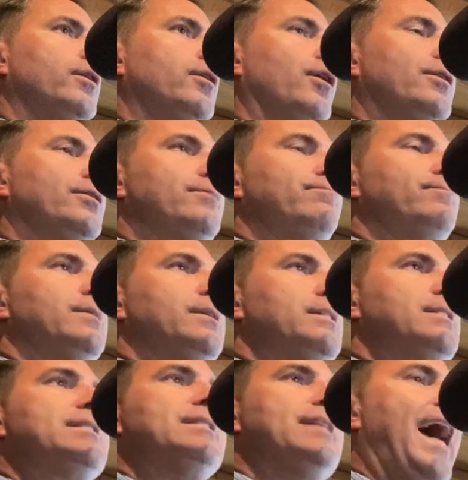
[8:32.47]
our
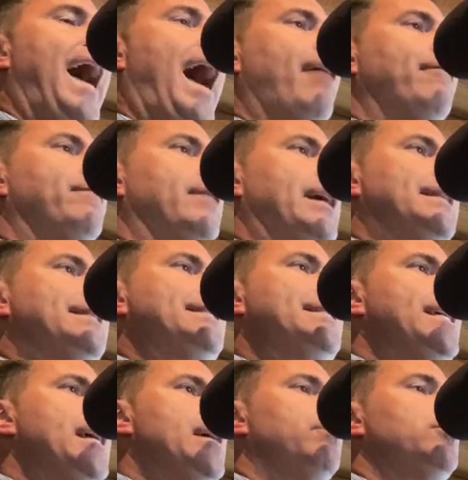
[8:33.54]
staff and
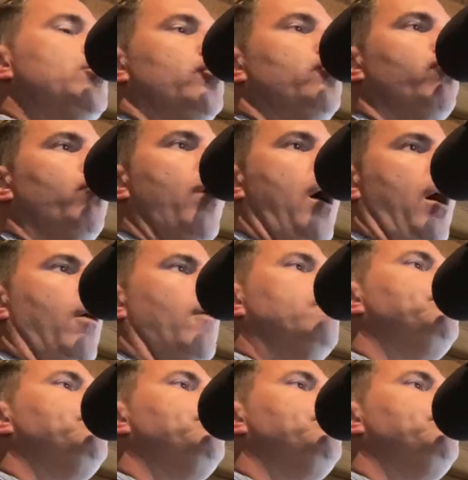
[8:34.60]
team to grow